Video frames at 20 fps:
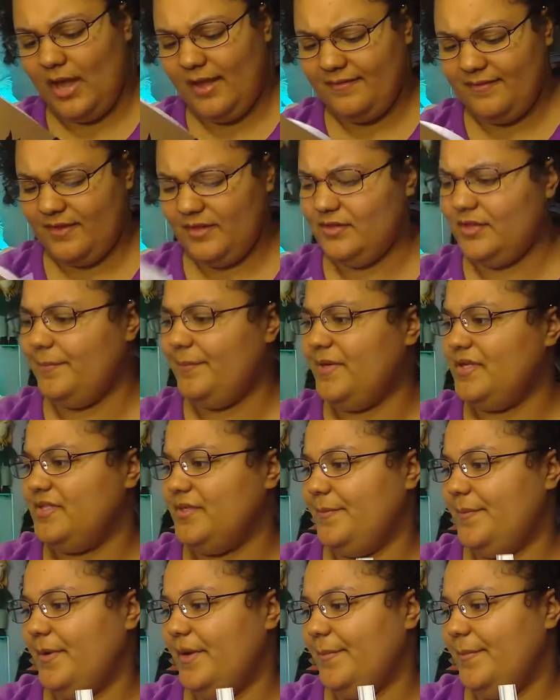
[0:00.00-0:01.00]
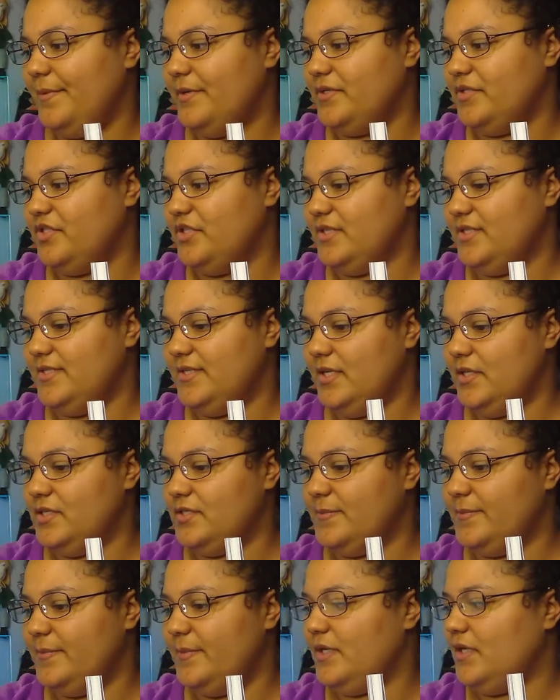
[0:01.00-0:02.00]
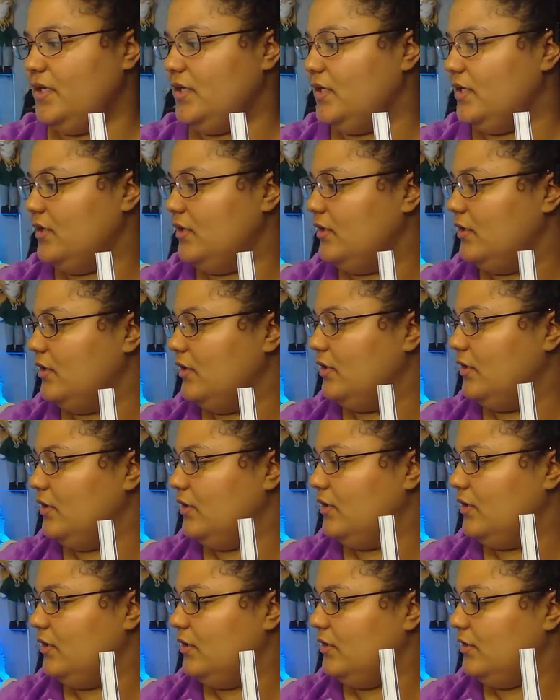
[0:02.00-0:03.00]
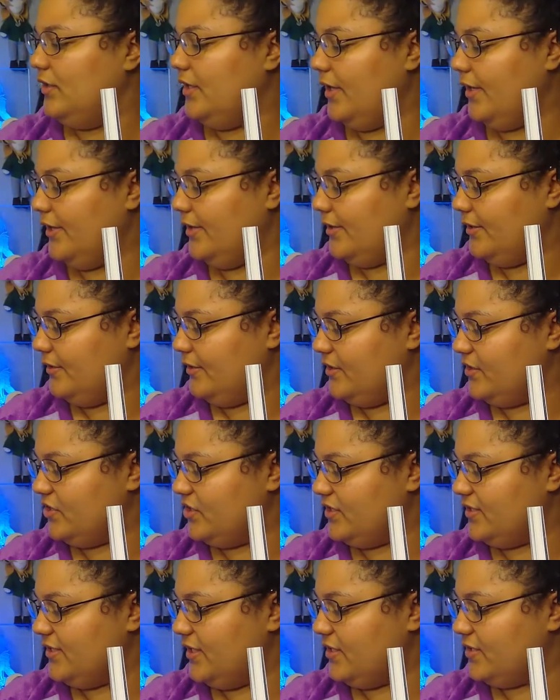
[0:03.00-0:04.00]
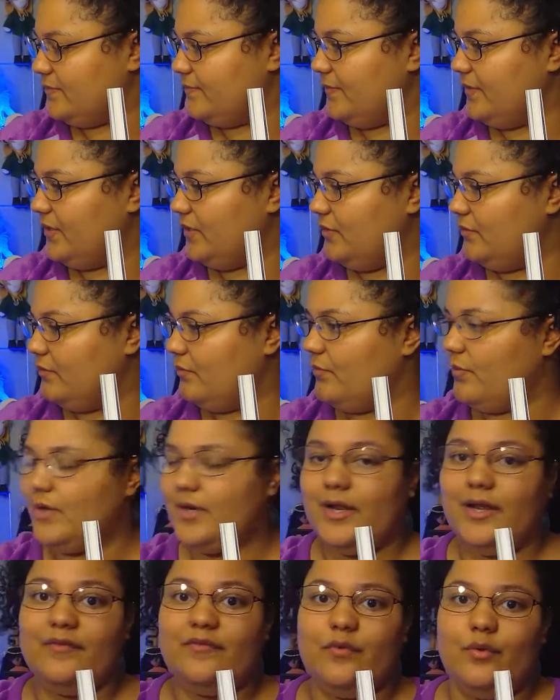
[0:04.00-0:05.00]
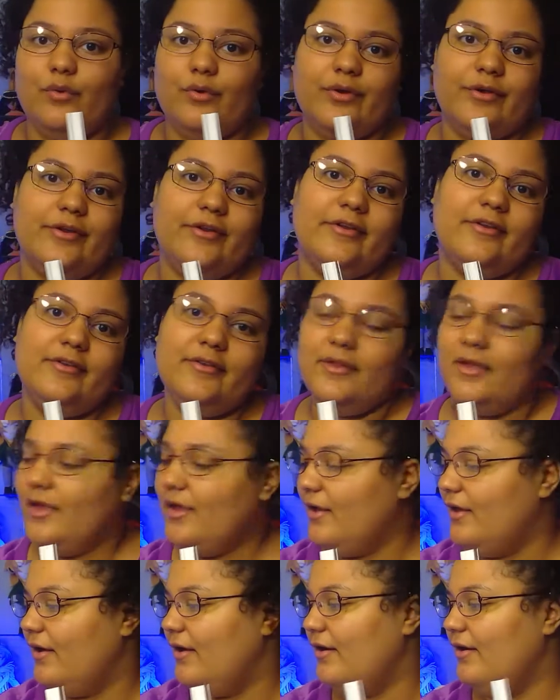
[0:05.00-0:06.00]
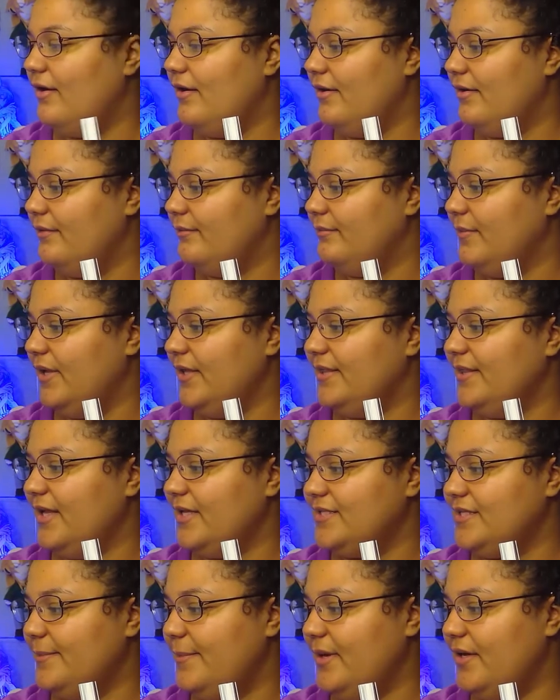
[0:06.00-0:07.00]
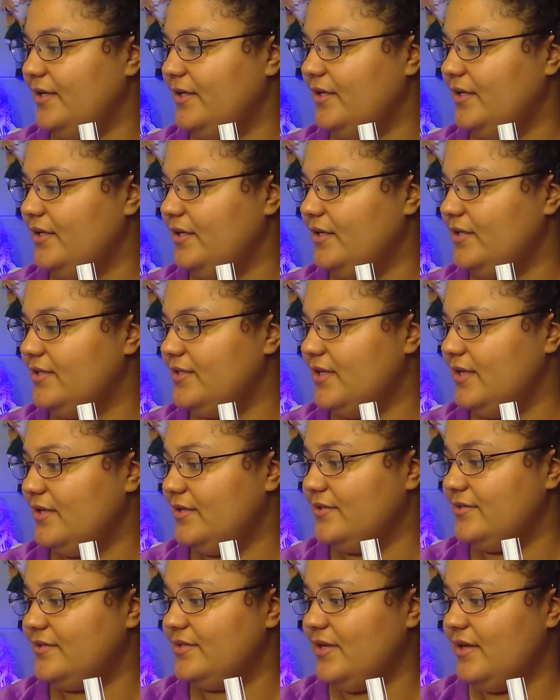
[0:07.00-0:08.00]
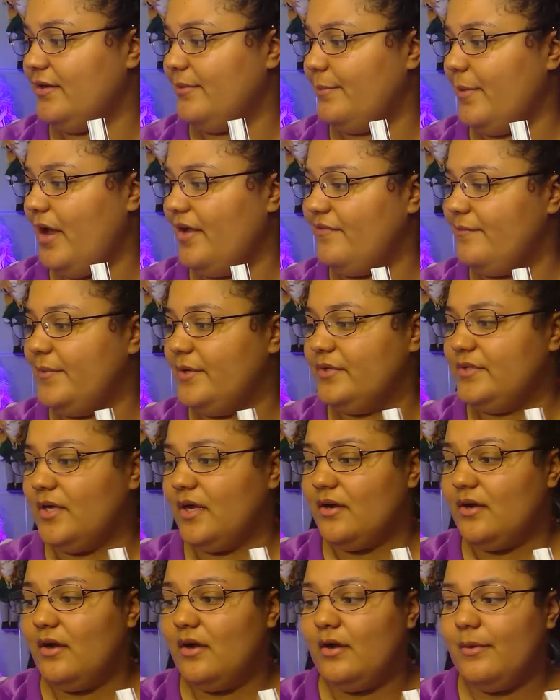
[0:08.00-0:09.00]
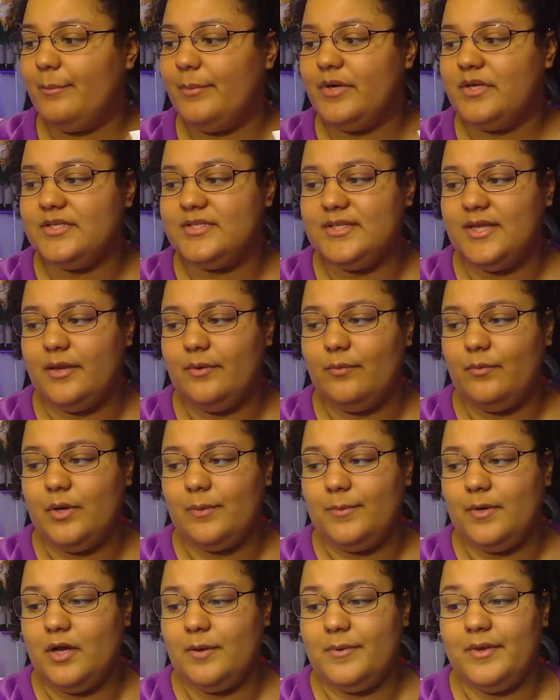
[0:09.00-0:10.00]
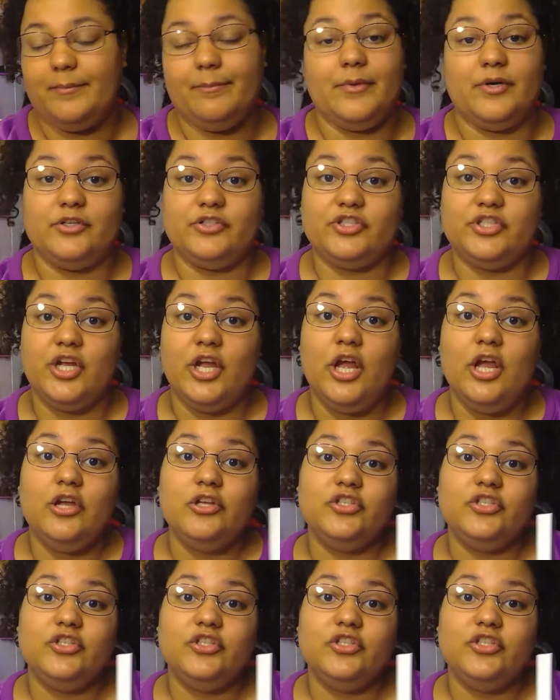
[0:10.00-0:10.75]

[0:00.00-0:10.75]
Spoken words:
I think the piece of paper just tells me, yeah, it just tells me what I've ordered, and that's about it. It says hivemail.com, books and webcomic merch.